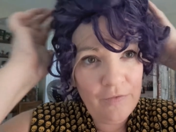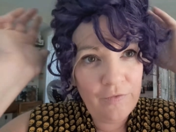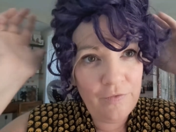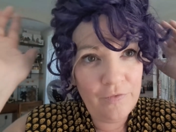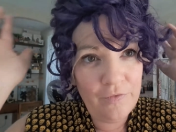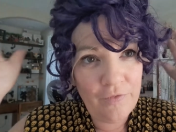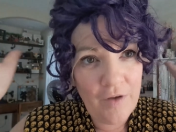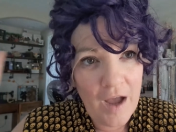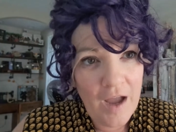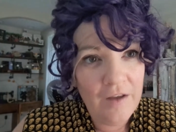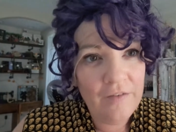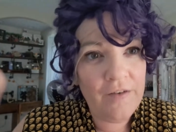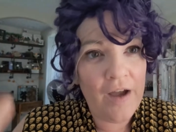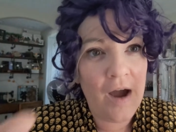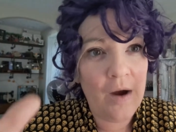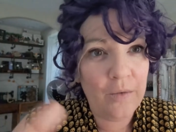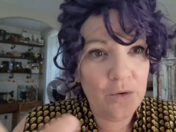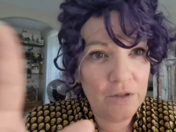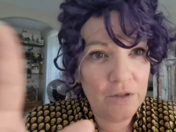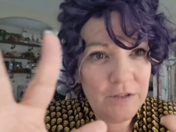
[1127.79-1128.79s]
5
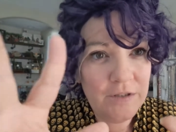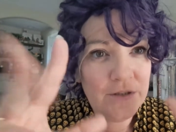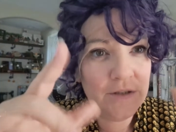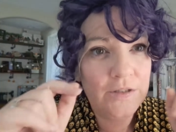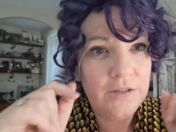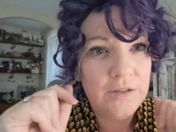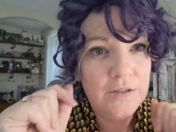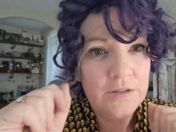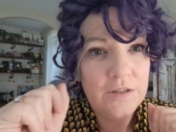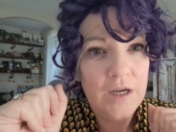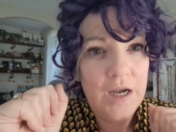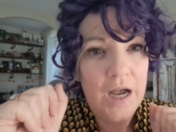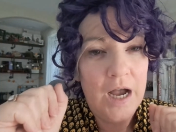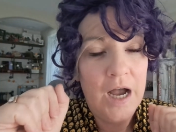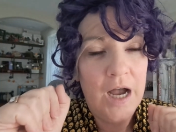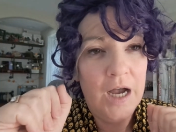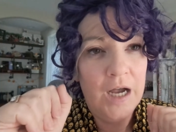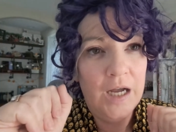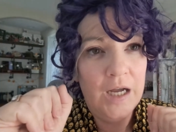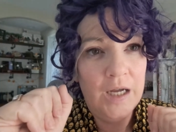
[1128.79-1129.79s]
hours.
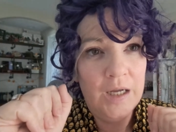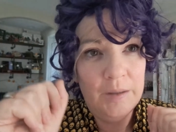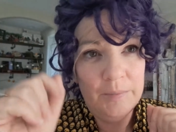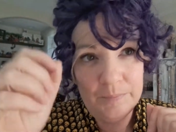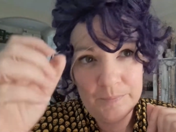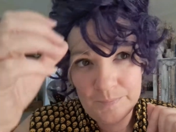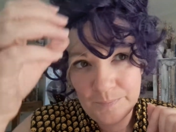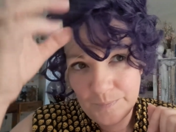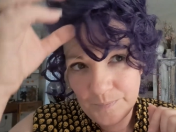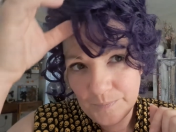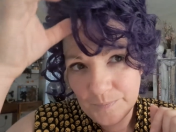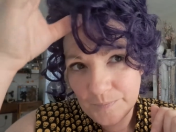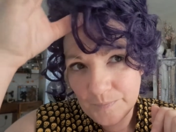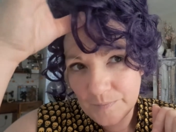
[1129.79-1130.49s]
I'm